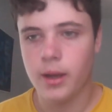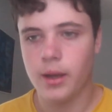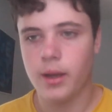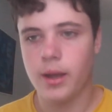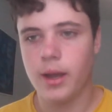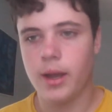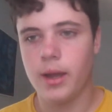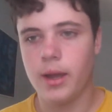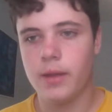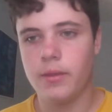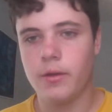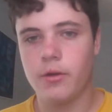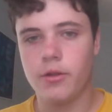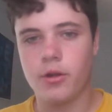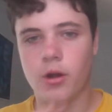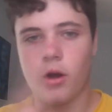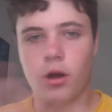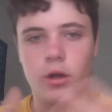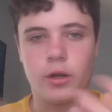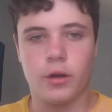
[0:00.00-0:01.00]
And those
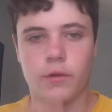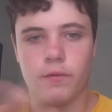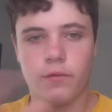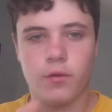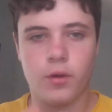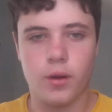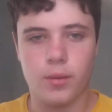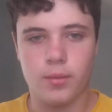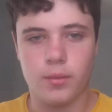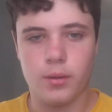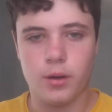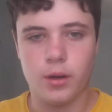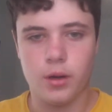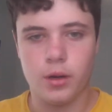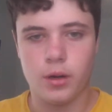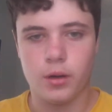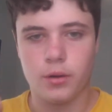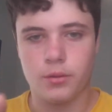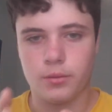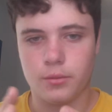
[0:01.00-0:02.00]
are all going to form
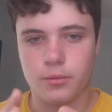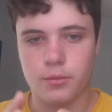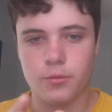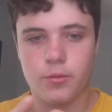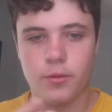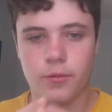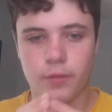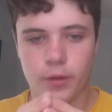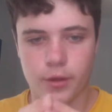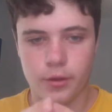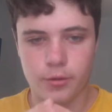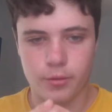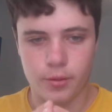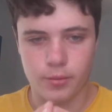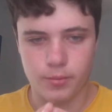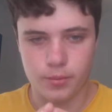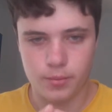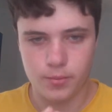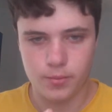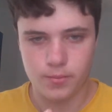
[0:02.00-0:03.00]
an equivalence
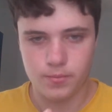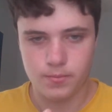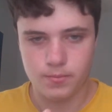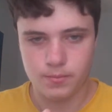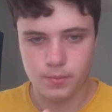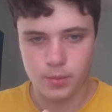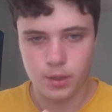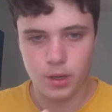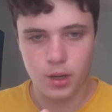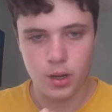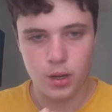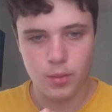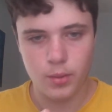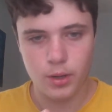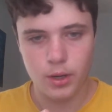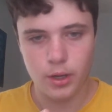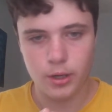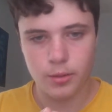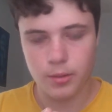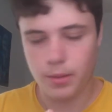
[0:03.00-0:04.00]
group.
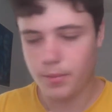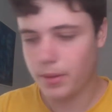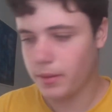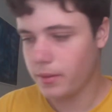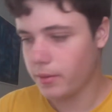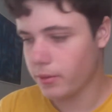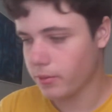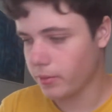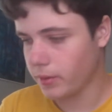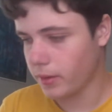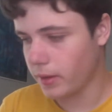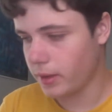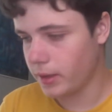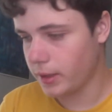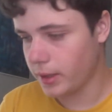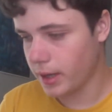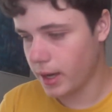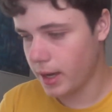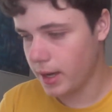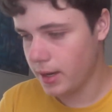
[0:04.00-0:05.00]
And I can repeat this with any
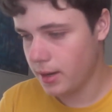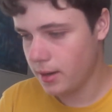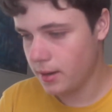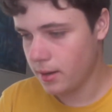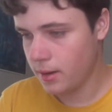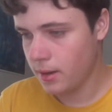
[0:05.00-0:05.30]
K.